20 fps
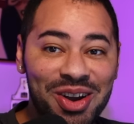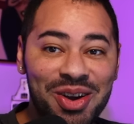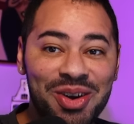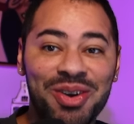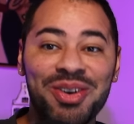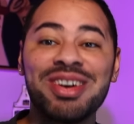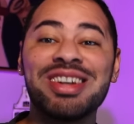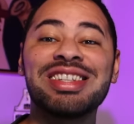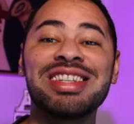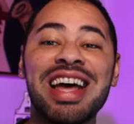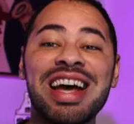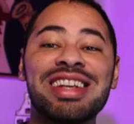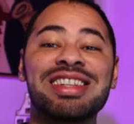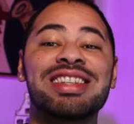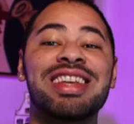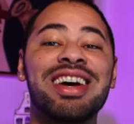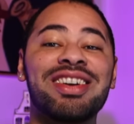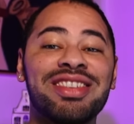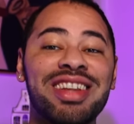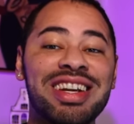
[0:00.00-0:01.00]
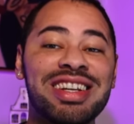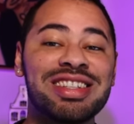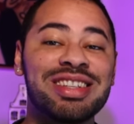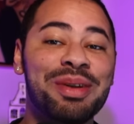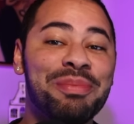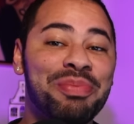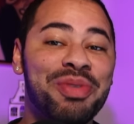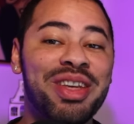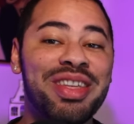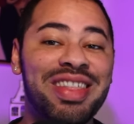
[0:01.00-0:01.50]
Or does that sound like
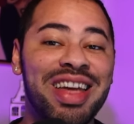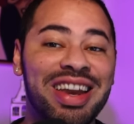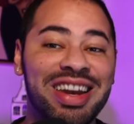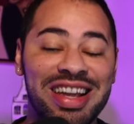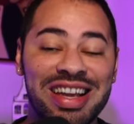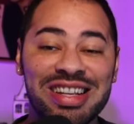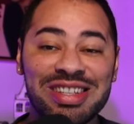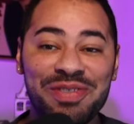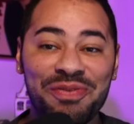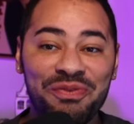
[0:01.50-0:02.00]
something that is